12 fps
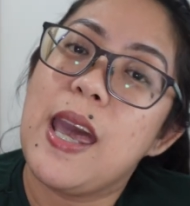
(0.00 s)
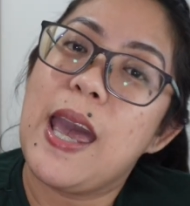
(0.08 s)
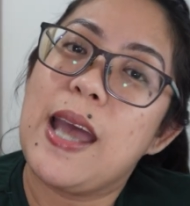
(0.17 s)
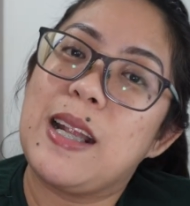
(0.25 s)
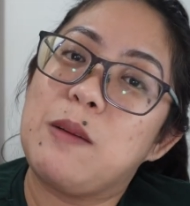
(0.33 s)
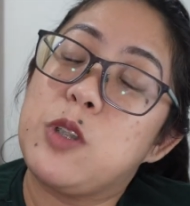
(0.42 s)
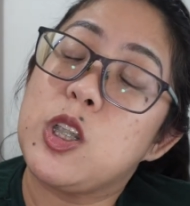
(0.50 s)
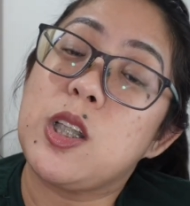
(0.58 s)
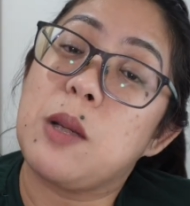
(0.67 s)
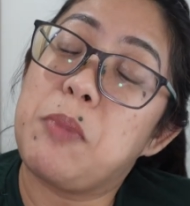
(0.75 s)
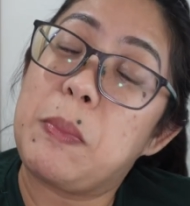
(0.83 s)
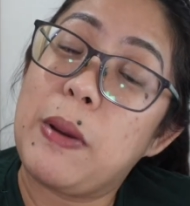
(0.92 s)
And I'm just
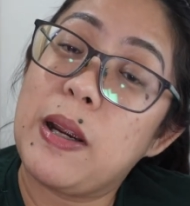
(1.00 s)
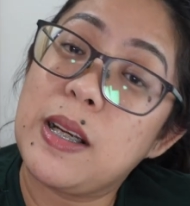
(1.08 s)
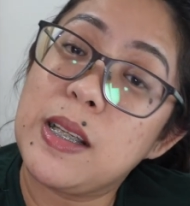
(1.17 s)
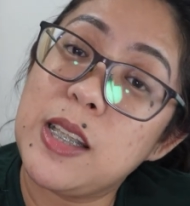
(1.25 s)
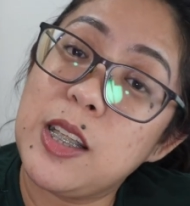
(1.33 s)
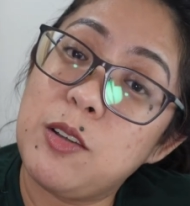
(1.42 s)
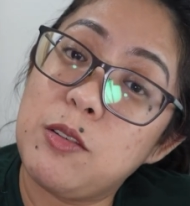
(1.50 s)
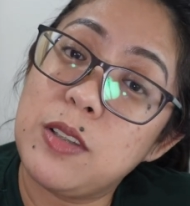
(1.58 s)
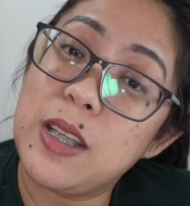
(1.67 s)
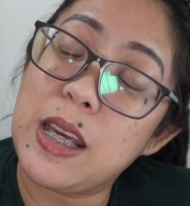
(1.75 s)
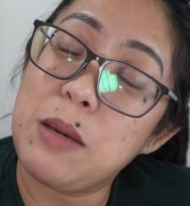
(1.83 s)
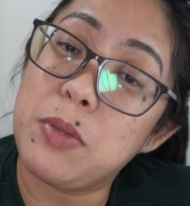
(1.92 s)
not prepared kasi no,
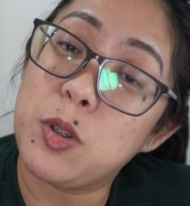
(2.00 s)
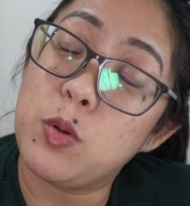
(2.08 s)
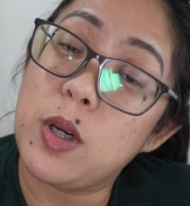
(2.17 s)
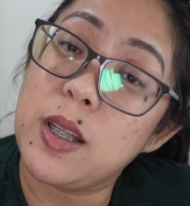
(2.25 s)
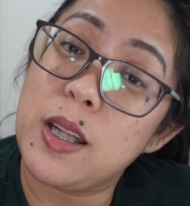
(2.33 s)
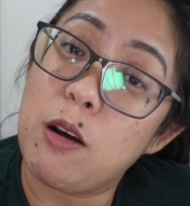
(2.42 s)
naging batugan din